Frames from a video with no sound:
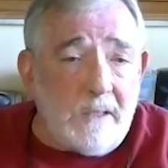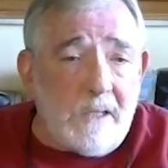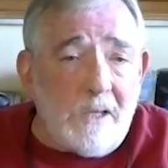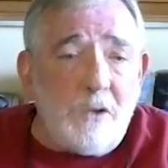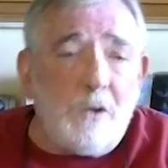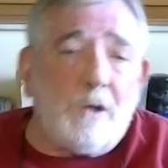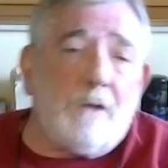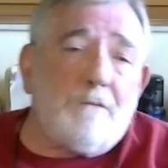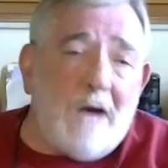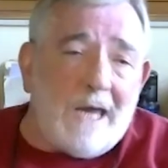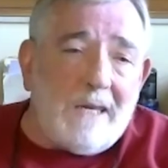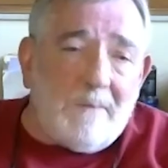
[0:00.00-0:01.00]
You're going to
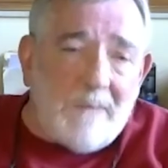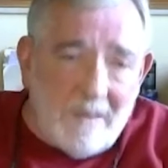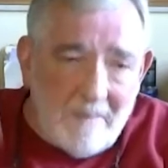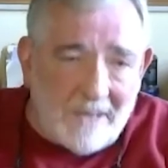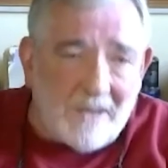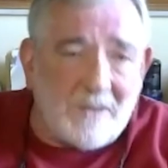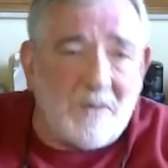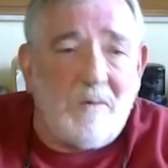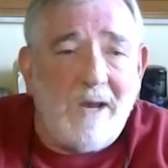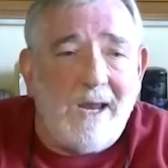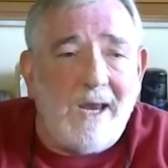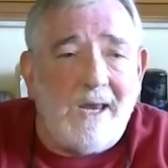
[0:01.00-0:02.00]
find them in the
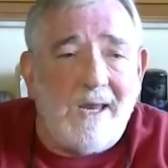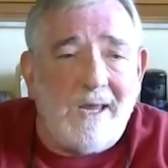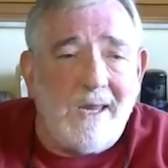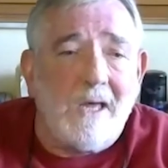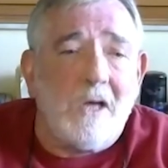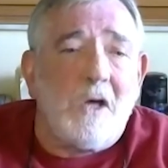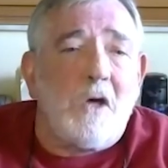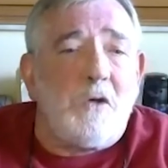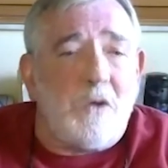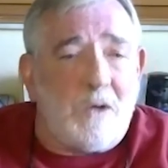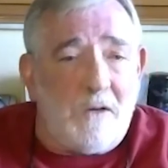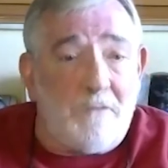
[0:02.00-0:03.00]
Mediterranean.
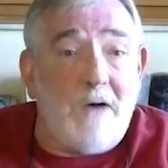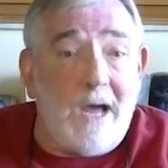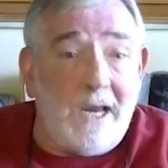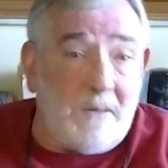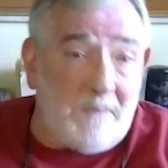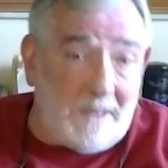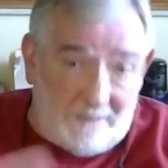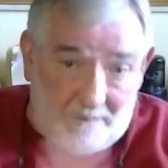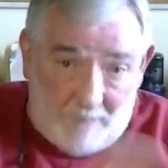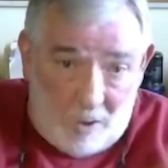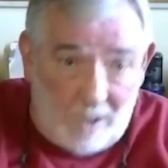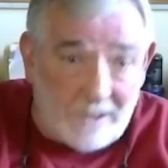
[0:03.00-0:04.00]
You're going to find them in
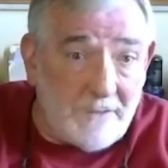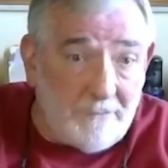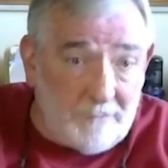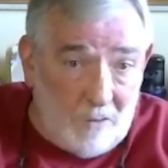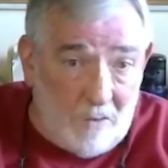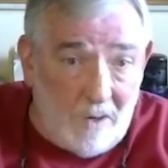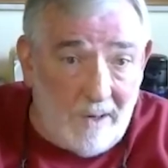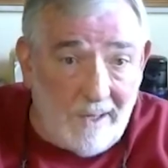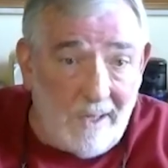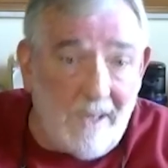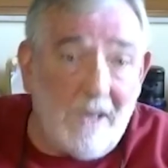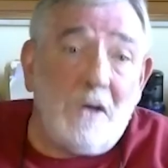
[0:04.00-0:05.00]
parts of
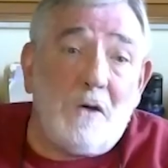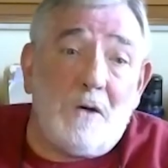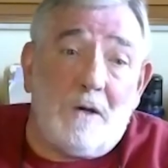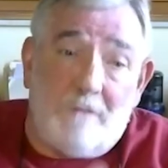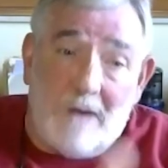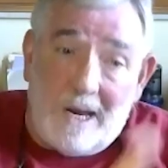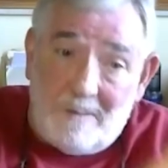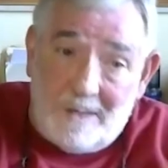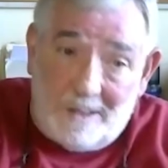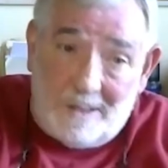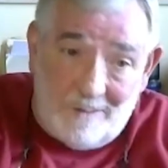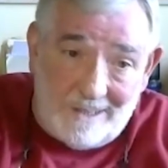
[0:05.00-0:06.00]
Florida. You're going to find them
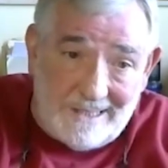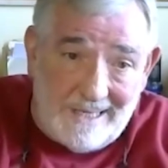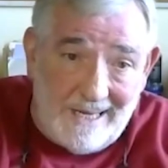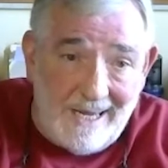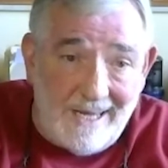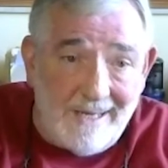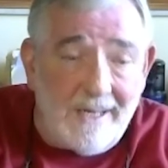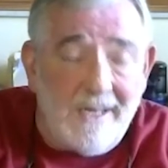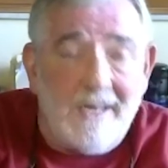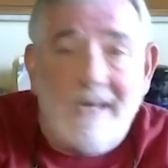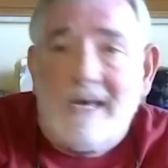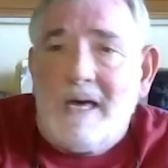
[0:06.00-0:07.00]
in Louisiana.
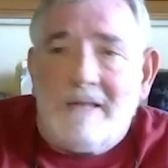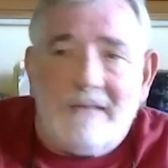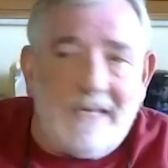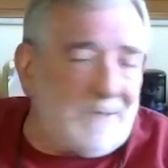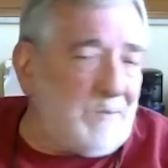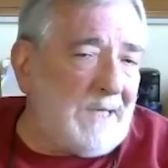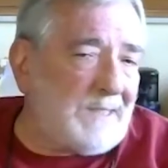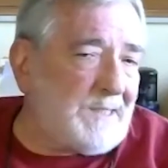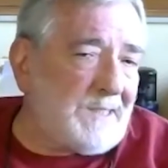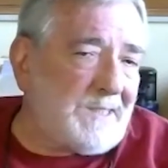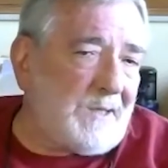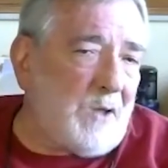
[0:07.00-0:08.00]
These
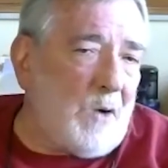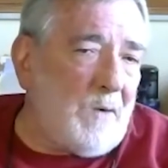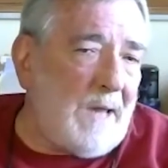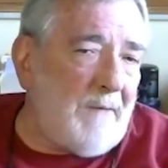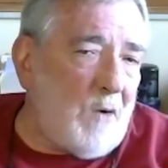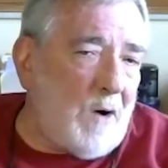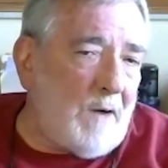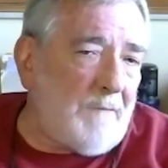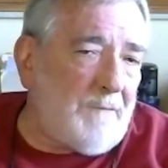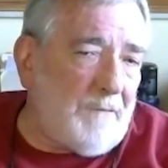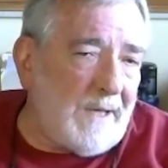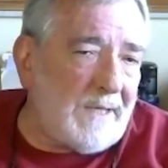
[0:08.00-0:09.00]
places that don't have hard
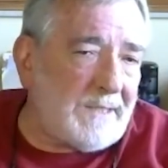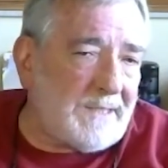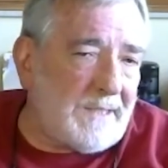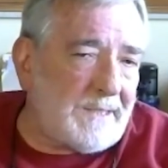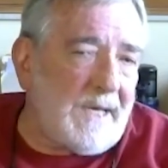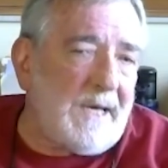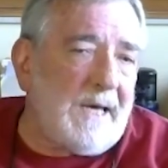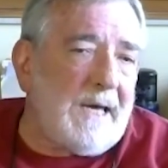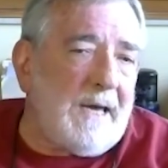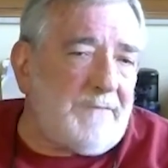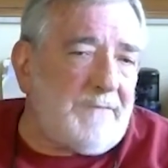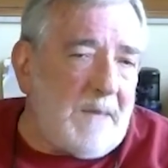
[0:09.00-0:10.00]
freezes,
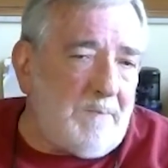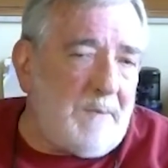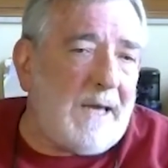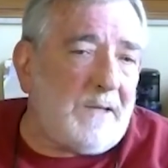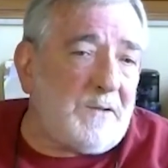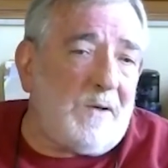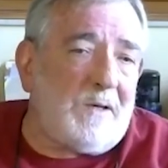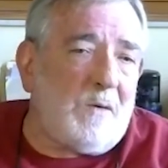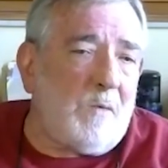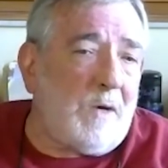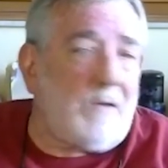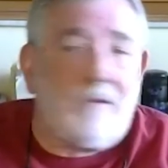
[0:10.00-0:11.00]
if they bait during the
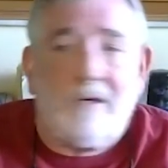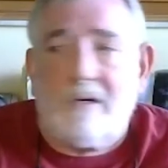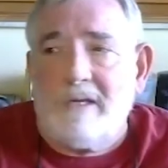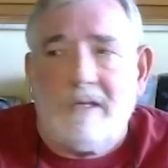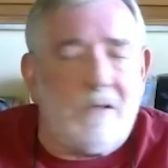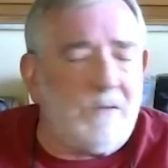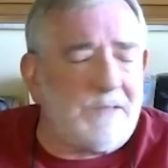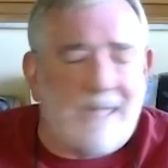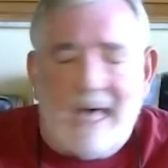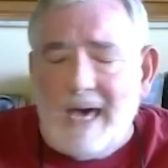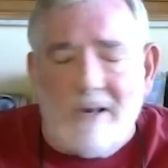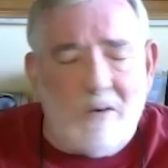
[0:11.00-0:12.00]
winter, they're going to use,
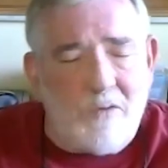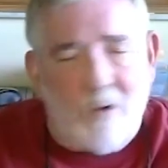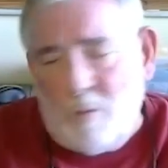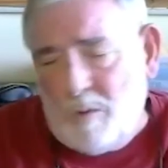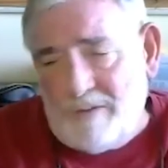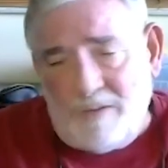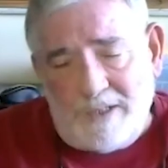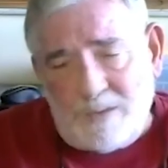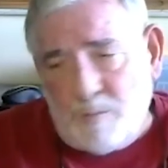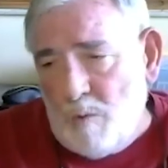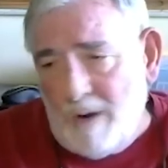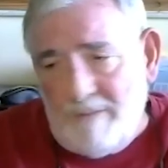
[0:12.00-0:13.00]
I don't know whether it's
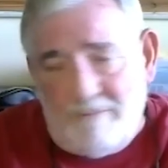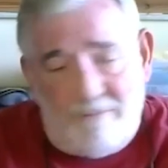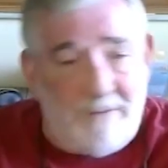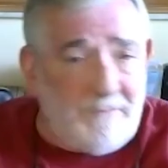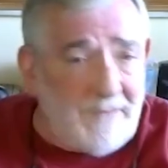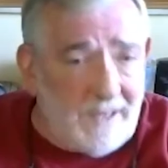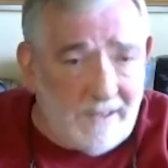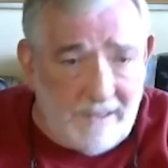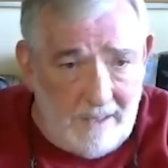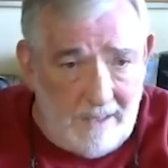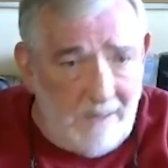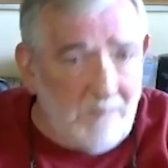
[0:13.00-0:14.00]
1/50th,
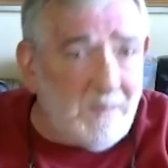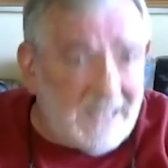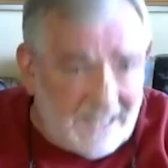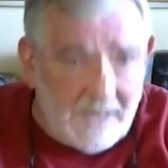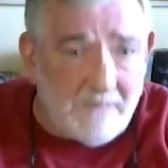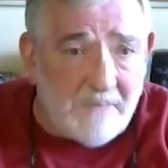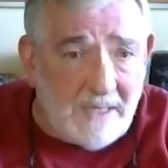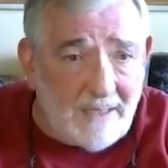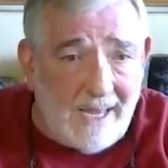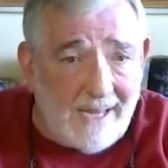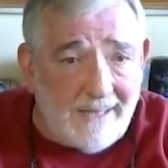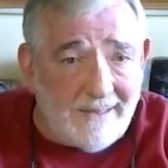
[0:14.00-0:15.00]
but it's something
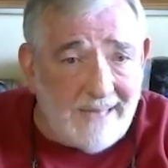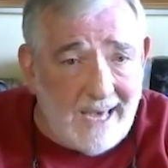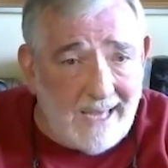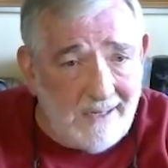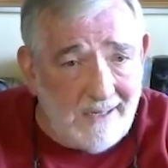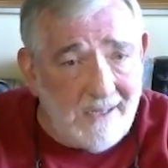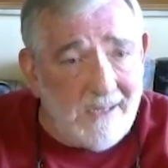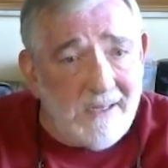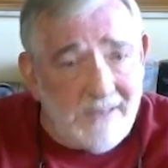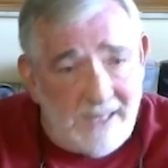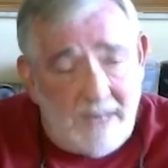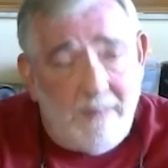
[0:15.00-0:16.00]
like that,
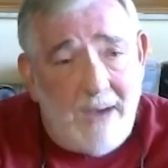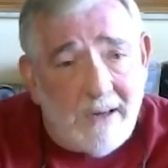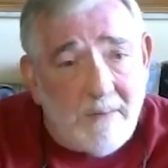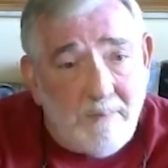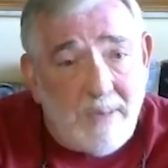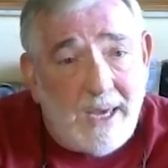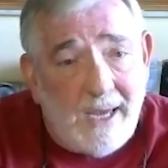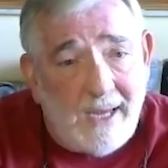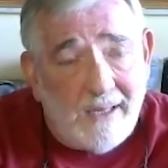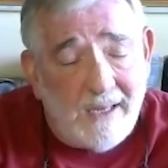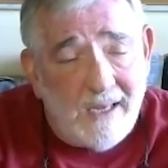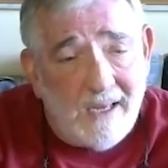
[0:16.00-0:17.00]
the amount of
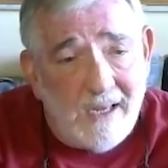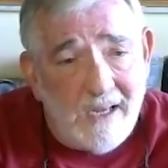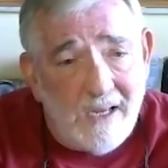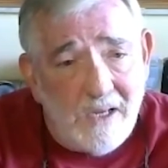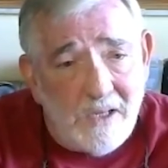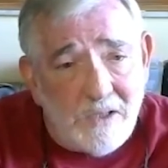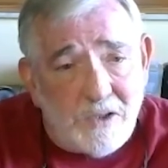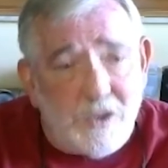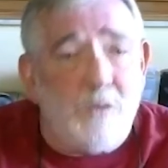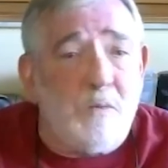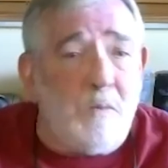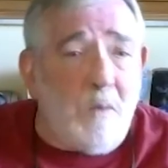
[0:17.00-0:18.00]
bait
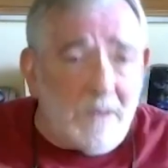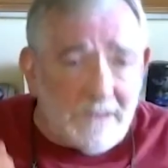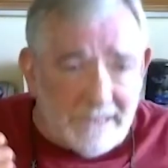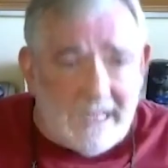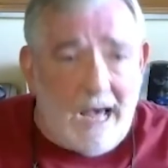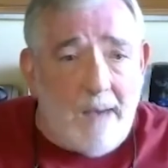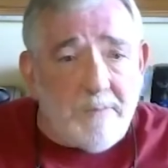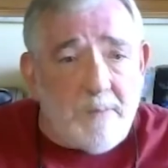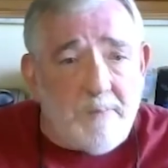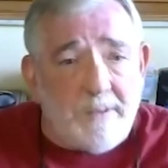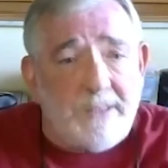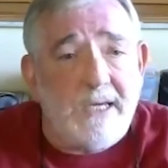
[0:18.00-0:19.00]
to stop the
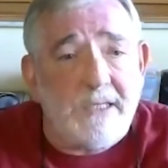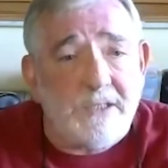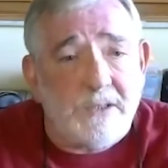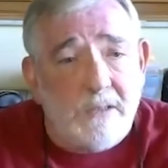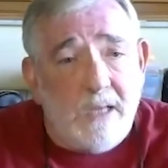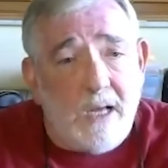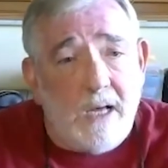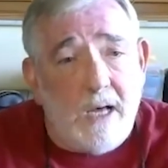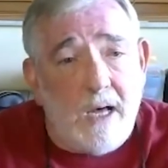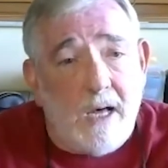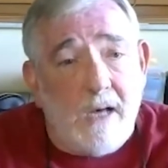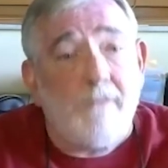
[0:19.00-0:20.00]
potential
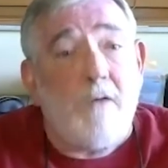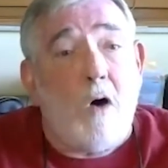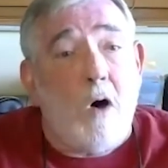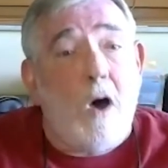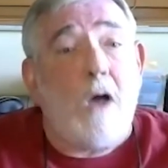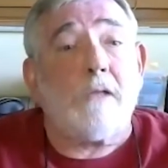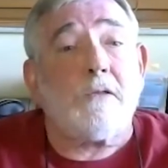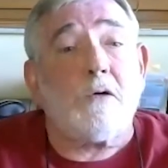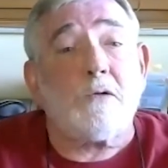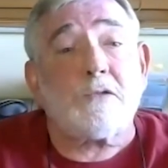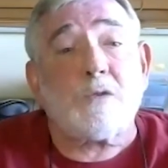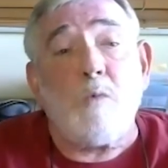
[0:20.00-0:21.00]
of all of
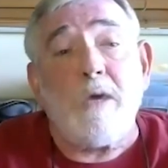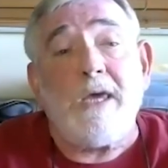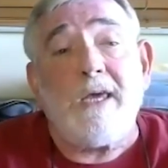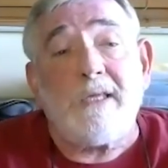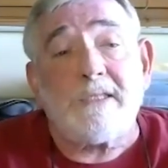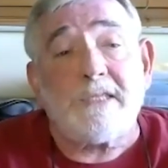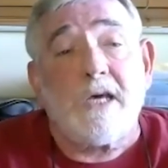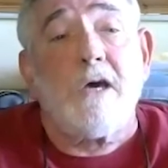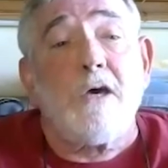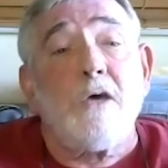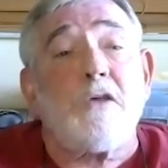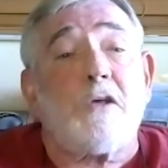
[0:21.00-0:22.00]
those queens
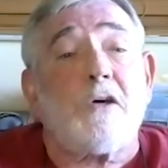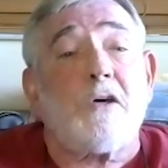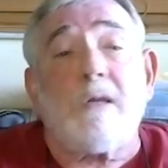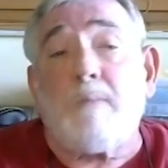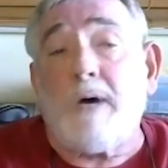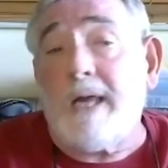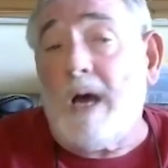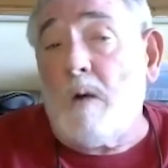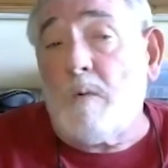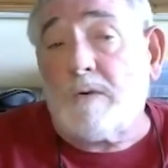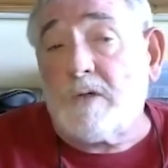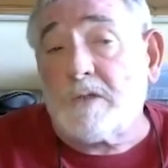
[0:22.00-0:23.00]
that are going to bud out
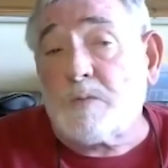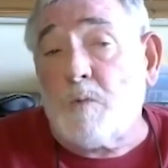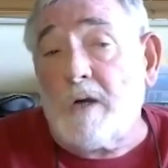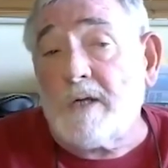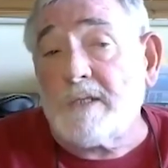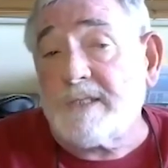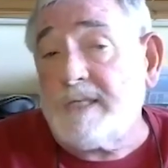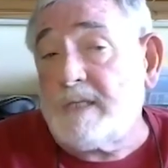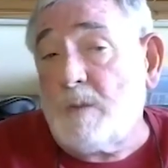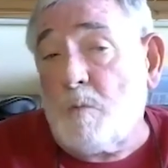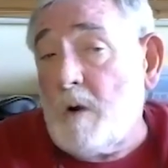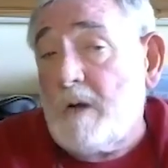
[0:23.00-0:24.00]
with those workers. See,
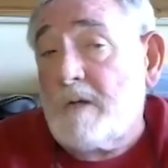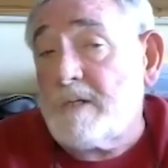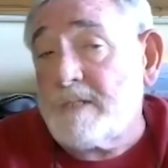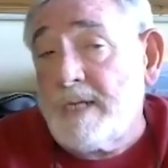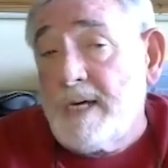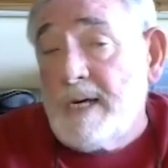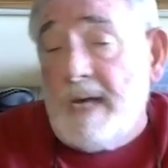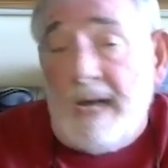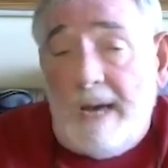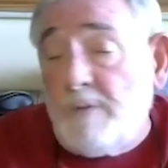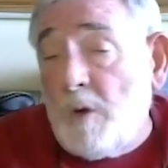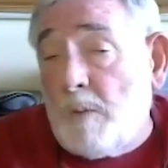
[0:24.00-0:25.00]
the workers
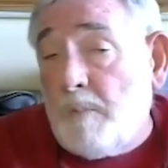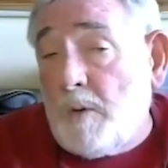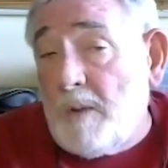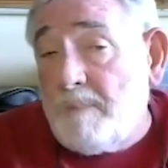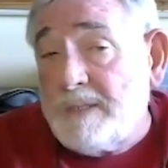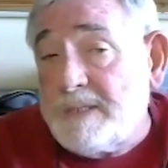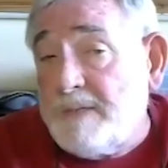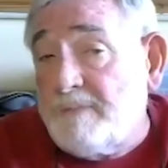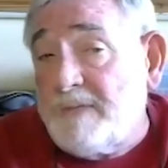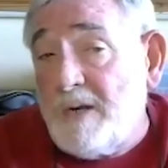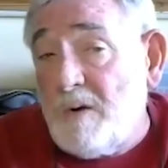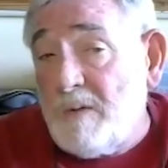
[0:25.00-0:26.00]
have no purpose if
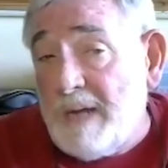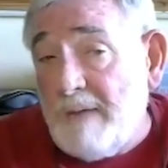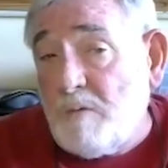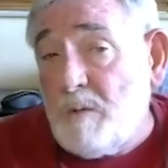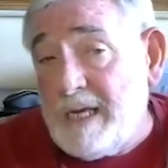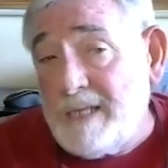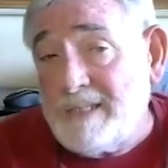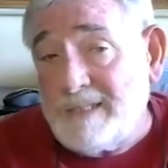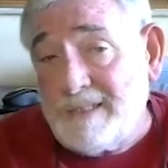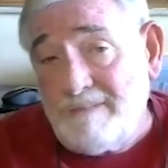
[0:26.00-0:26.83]
they don't have queens.